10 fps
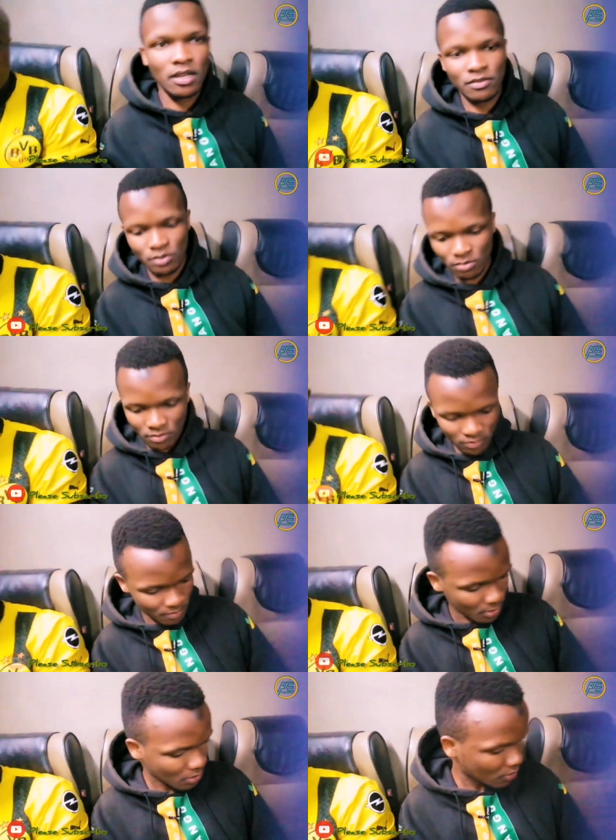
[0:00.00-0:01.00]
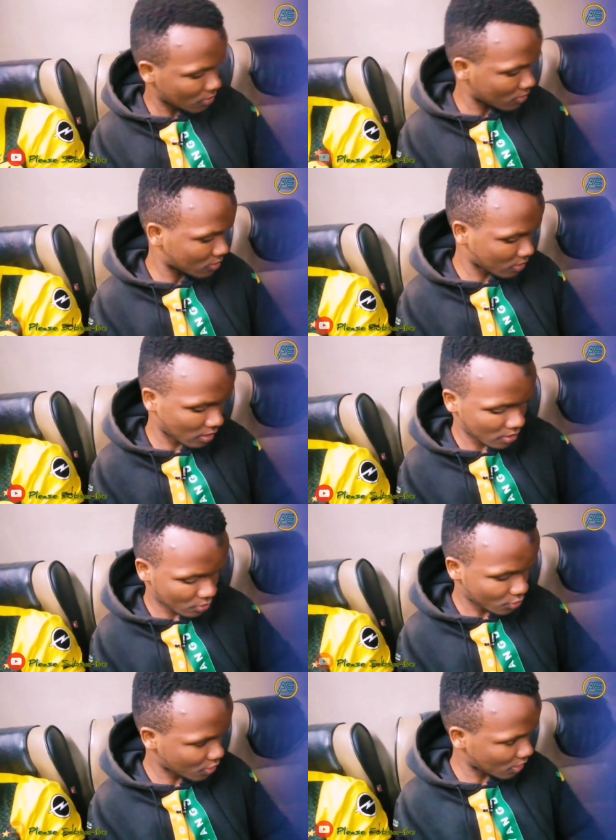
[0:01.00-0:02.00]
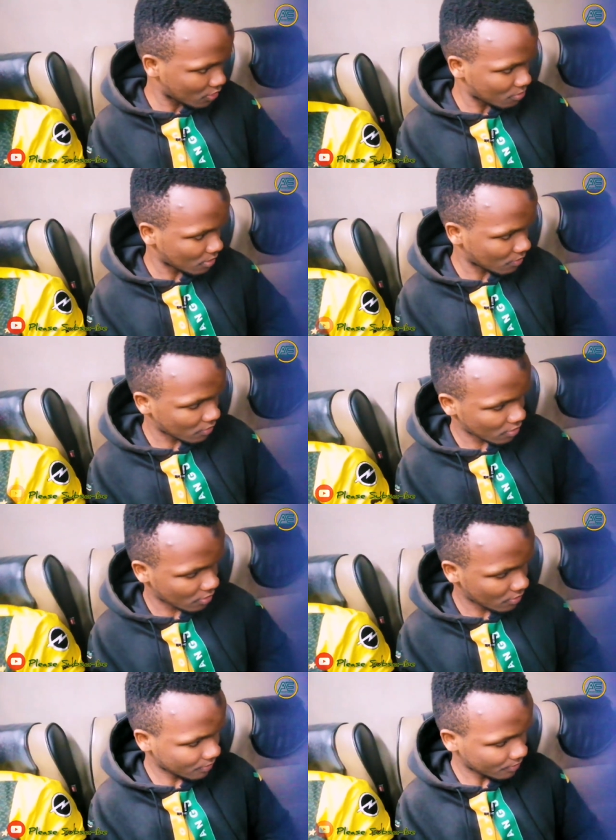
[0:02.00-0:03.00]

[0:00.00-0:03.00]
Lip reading: have to move because I need to charge my phone.